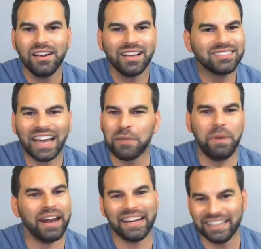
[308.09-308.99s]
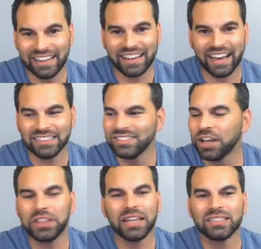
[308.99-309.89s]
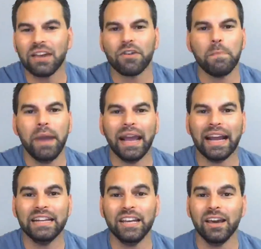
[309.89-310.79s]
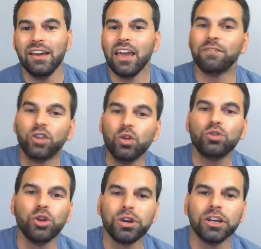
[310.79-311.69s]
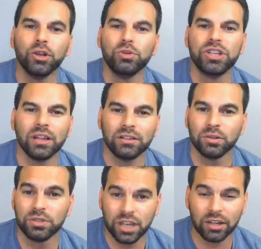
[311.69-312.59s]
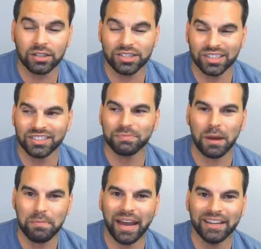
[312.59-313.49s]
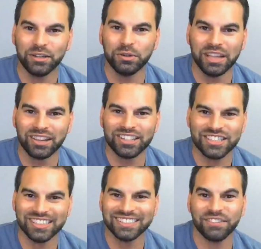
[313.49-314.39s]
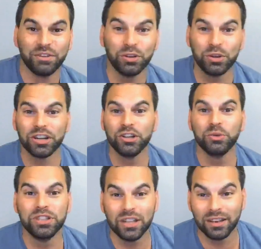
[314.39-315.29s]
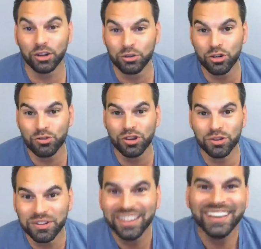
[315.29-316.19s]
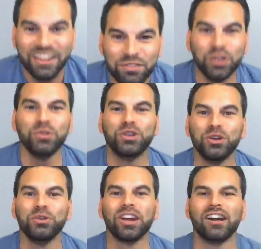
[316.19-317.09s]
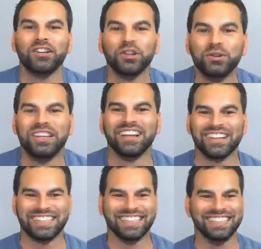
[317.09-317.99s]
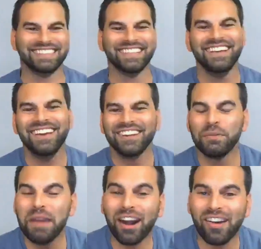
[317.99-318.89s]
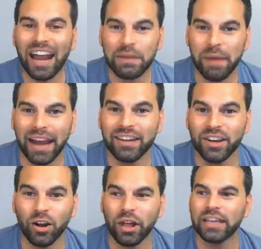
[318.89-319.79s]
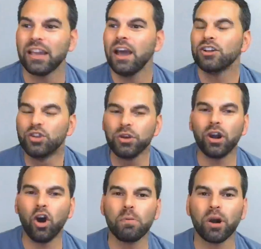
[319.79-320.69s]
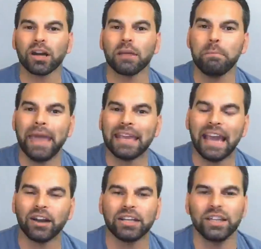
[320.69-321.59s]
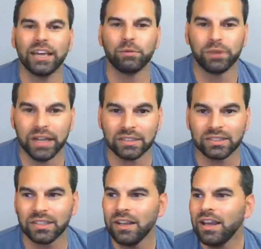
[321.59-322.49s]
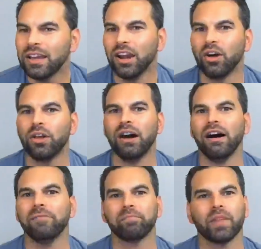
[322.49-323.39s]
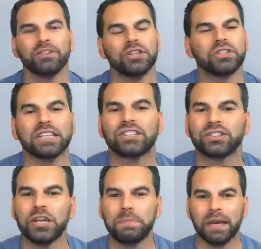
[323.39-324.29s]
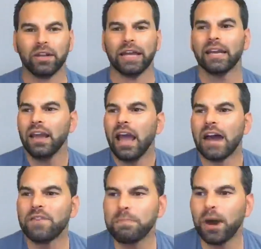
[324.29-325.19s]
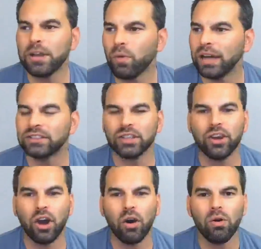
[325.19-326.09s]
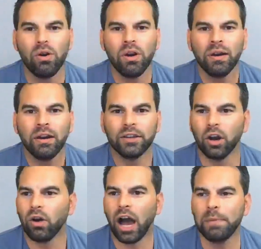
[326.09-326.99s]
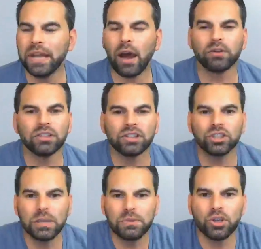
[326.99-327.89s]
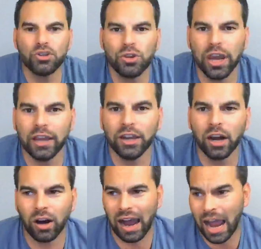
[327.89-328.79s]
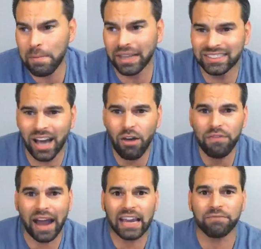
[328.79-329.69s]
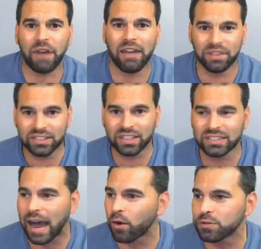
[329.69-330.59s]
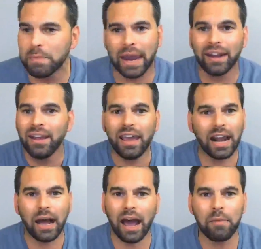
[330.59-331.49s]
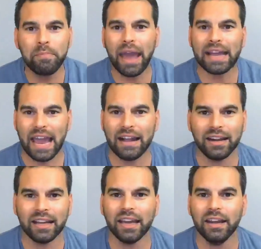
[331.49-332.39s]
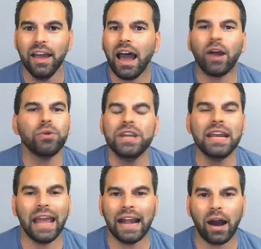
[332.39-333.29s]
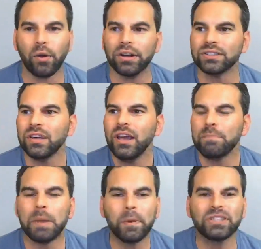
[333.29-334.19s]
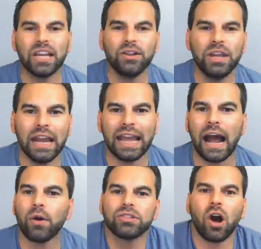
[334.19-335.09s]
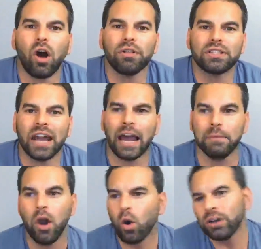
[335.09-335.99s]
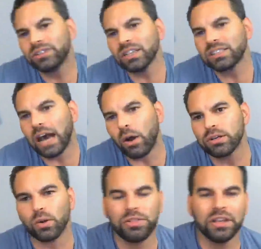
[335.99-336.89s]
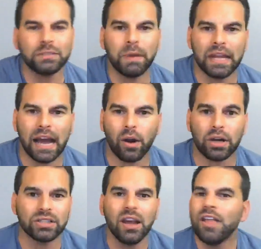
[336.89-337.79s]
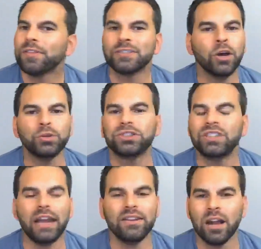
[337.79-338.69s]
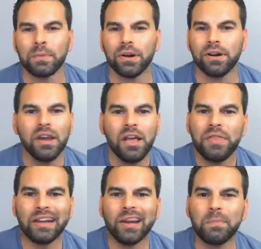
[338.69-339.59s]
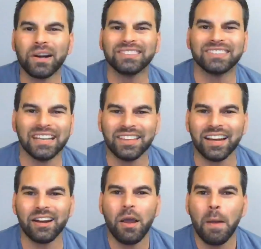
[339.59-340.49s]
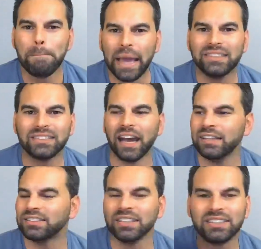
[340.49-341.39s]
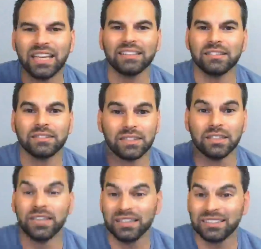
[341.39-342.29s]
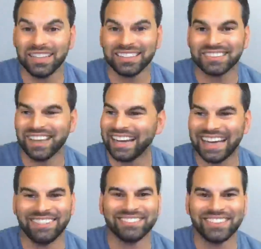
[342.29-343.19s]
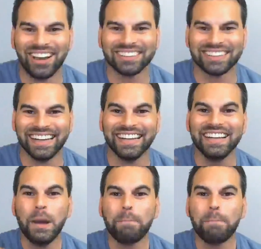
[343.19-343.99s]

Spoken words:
It's not a bad idea, guys. Nothing is ever a bad idea. If you do your due diligence, my bad, due diligence. If you do your if you do your due diligence, you'll be all right, man. You know, like, do your homework, make calculated risks. You know, just like sleeping. Like, everybody wants to know, you know, how many hours of sleep should you get? You know, I myself, I get 5 to 6 hours, man, and I'm back at it again. I don't need 8 hours. People say you need 8 hours all the time, or 6 hours, or this many hours. There's no set number. That number is set there based on statistics. I can't even talk today.